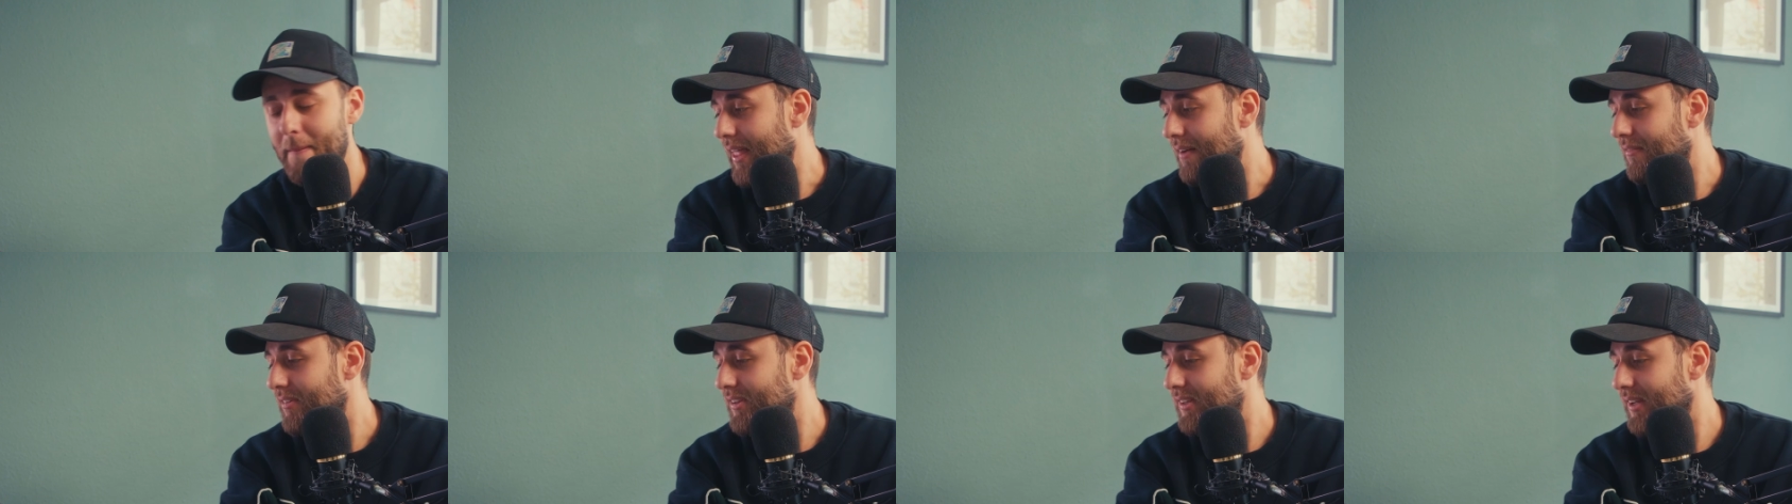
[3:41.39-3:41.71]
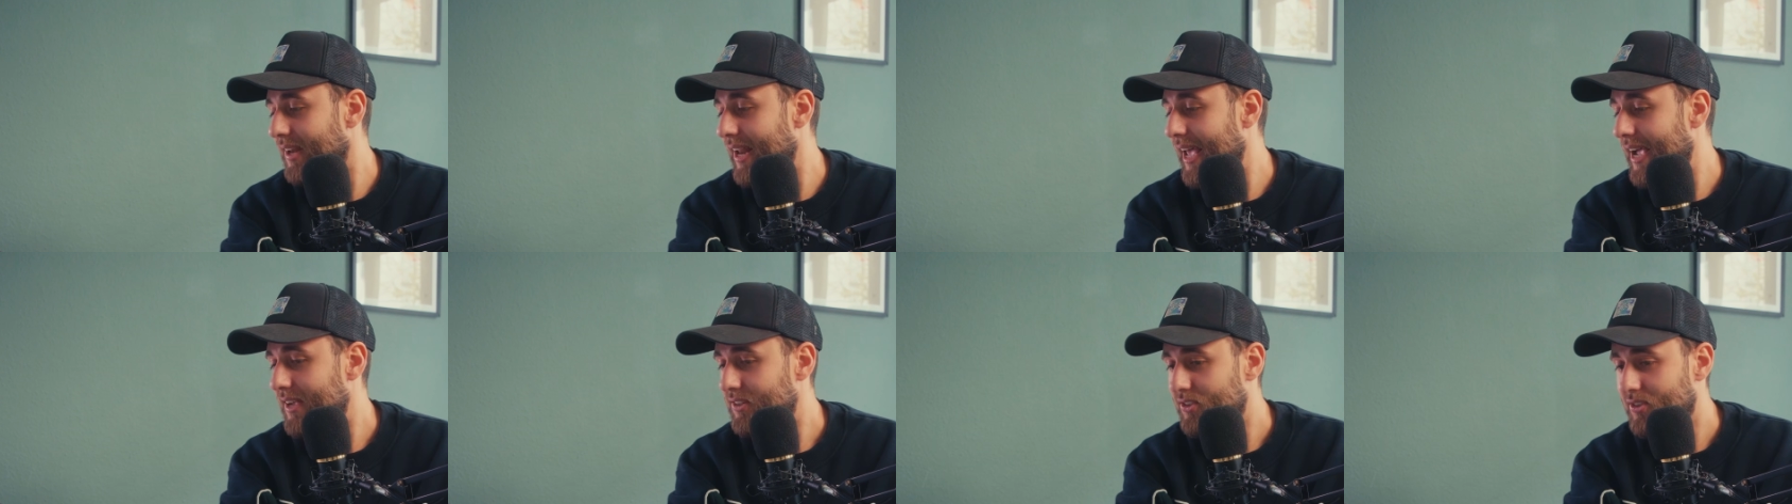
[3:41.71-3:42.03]

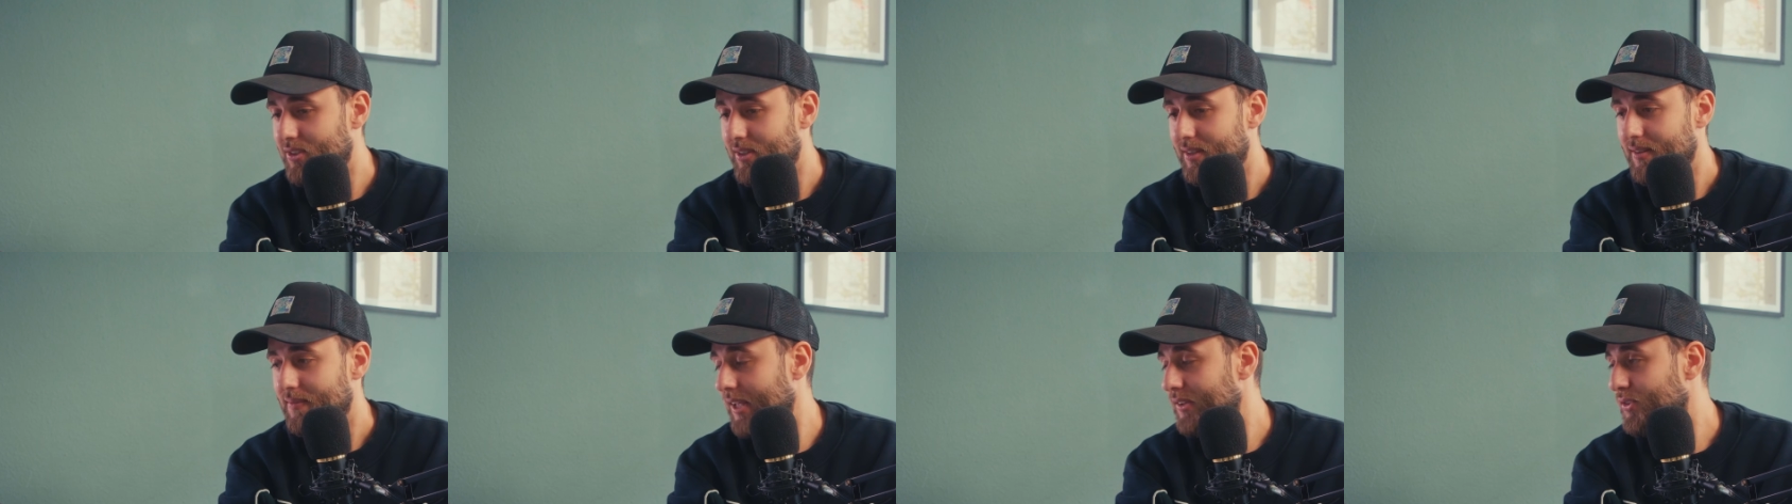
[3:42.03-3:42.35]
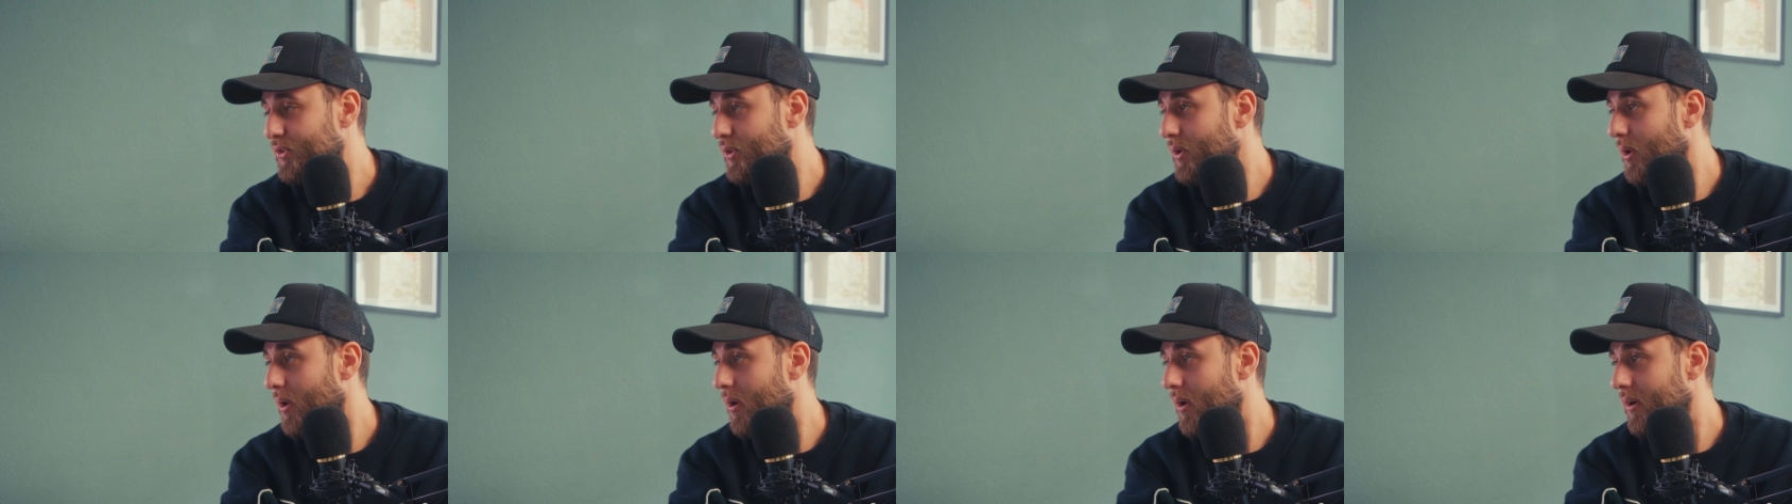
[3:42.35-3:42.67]
Nevertheless,
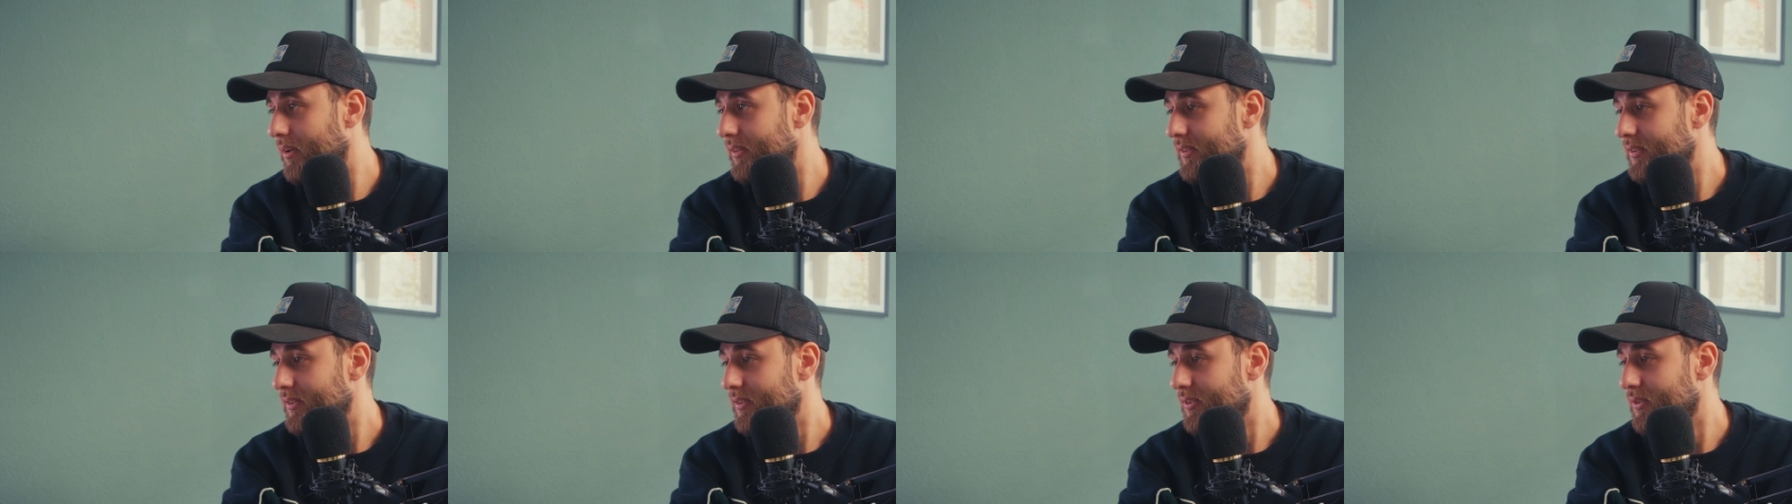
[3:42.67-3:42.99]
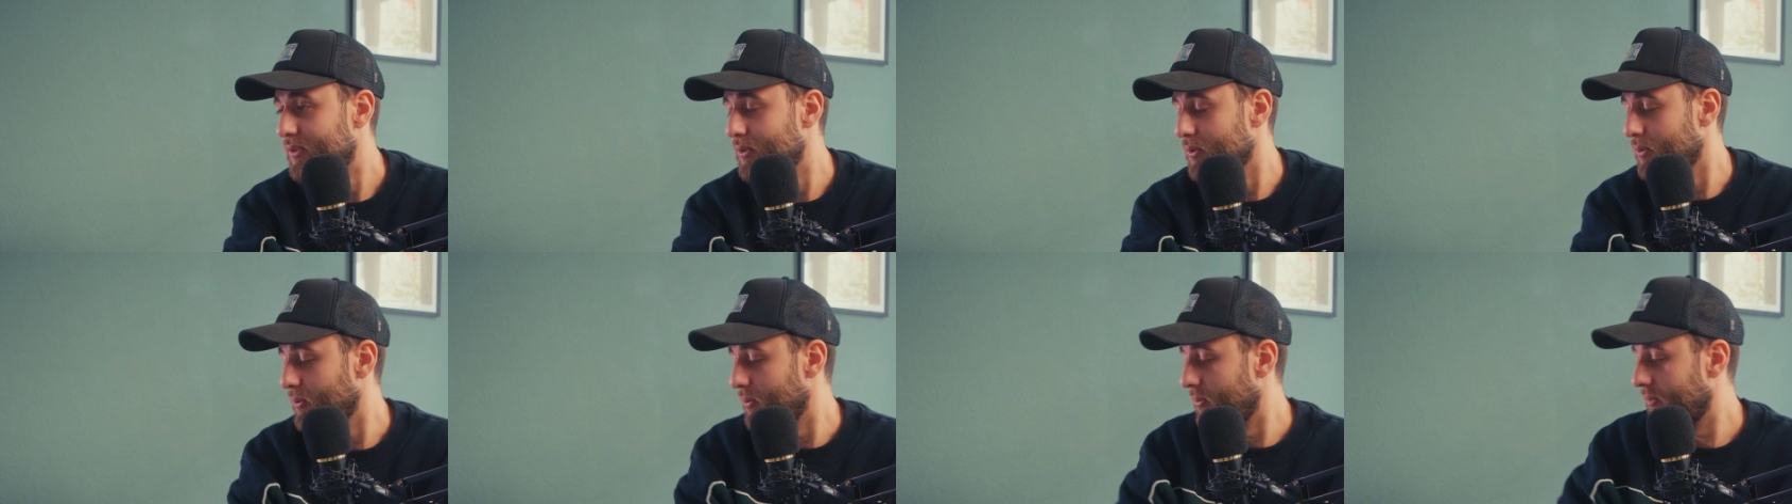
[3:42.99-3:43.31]
let's go on
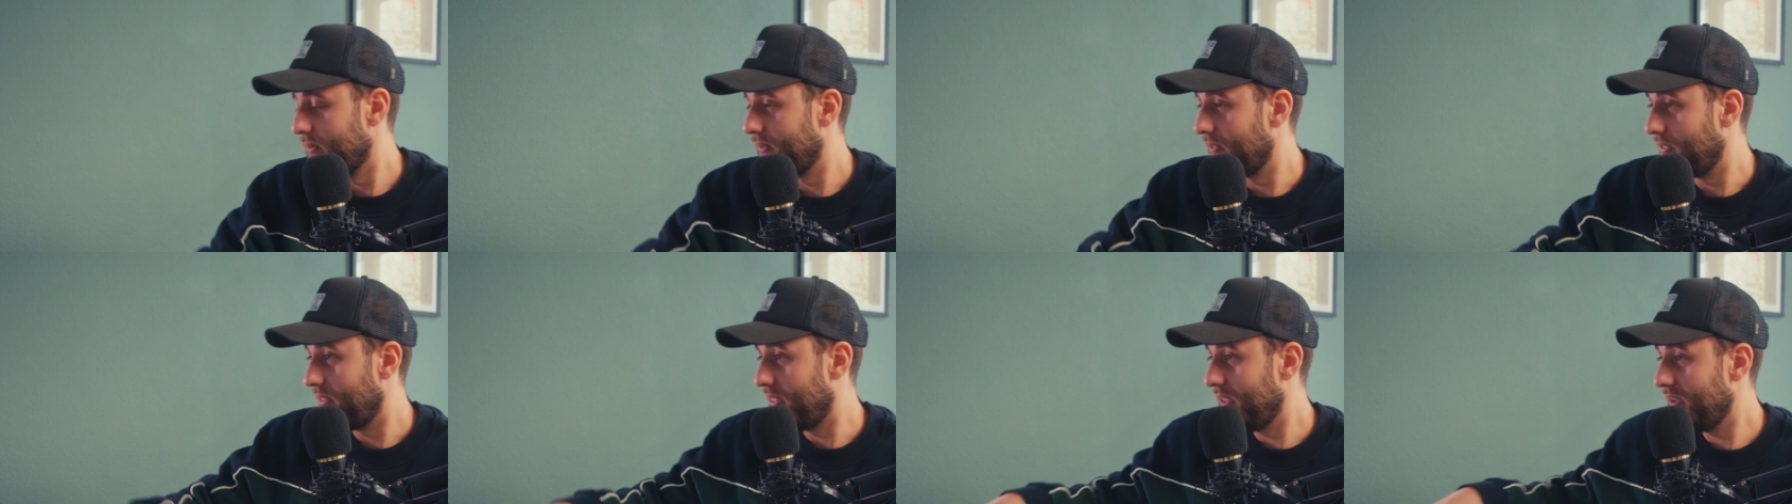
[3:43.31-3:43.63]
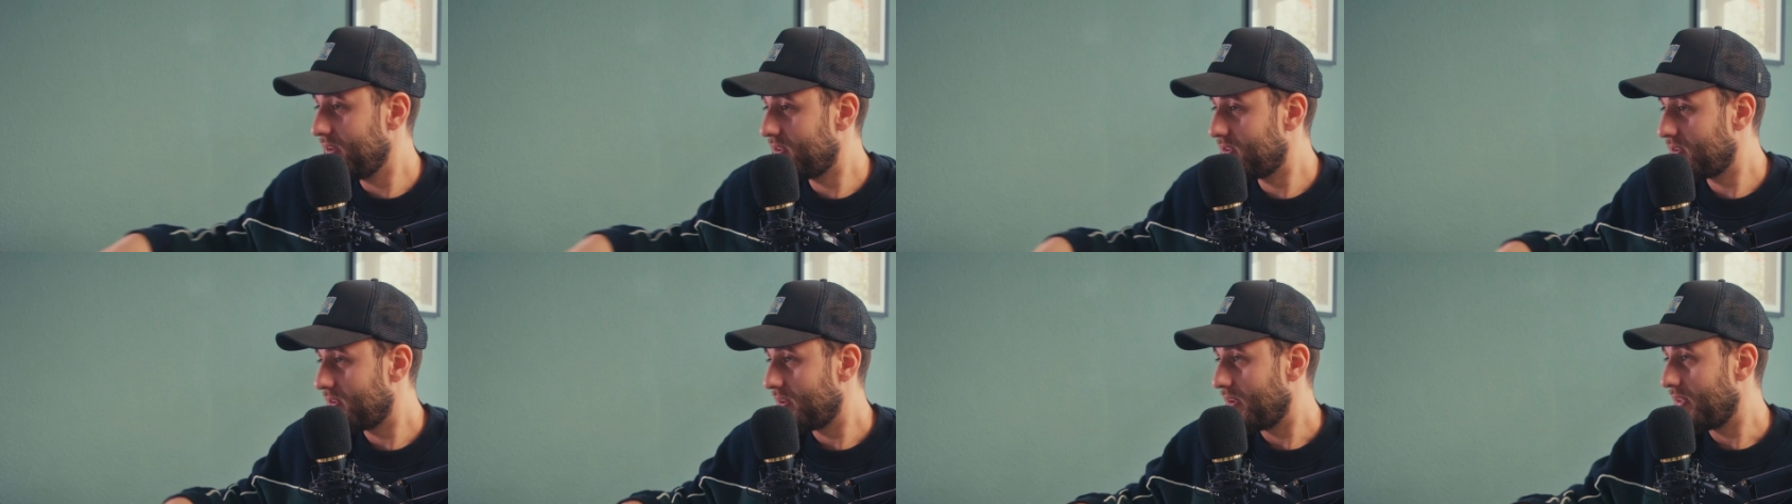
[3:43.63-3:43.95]
to
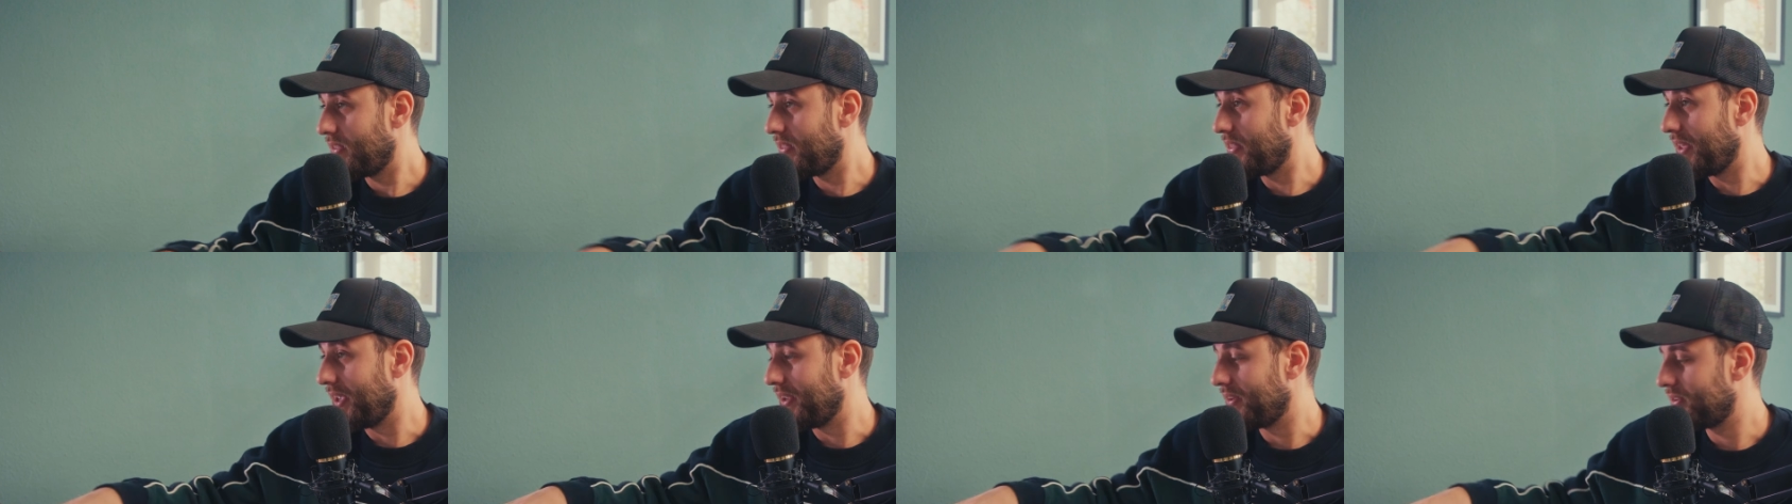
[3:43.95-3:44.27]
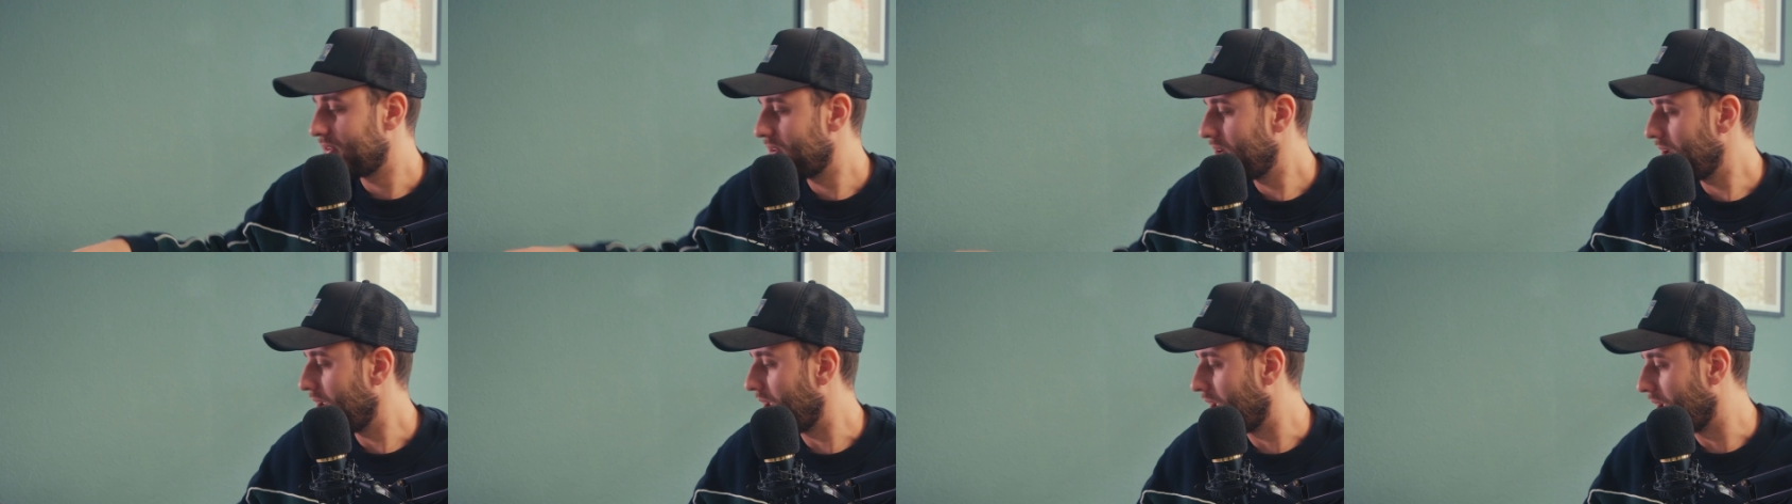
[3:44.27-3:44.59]
these
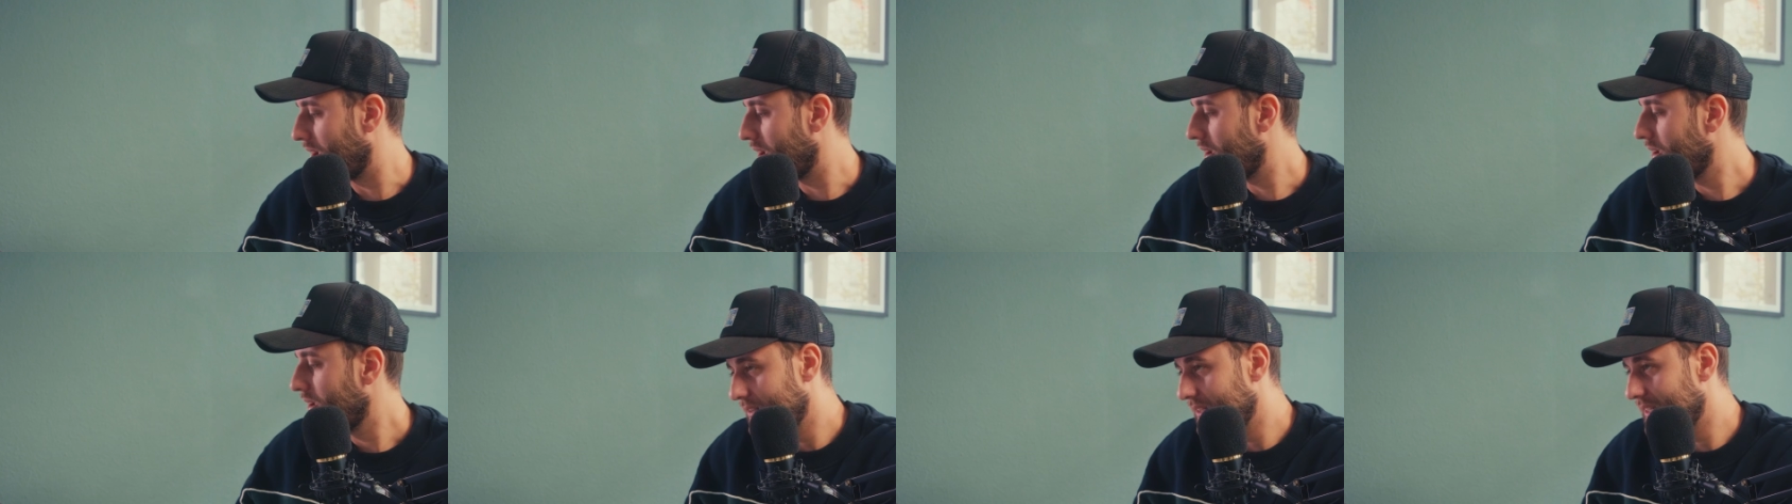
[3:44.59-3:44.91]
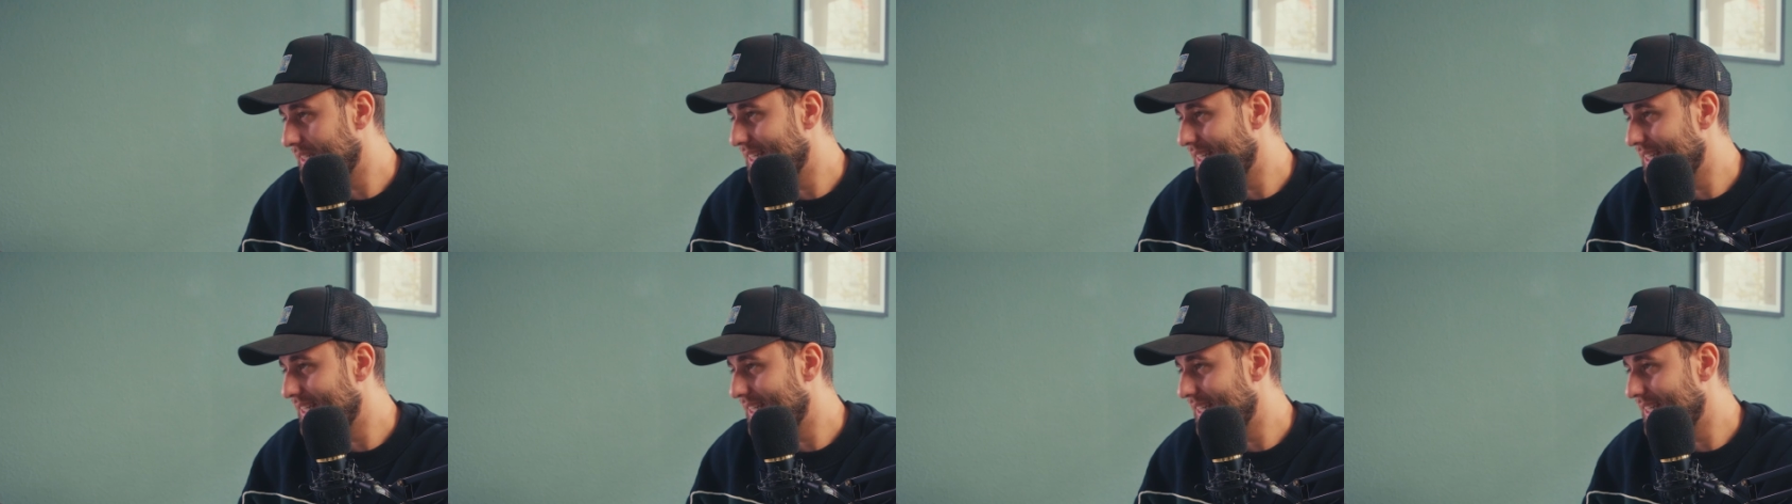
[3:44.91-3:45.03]
things here. The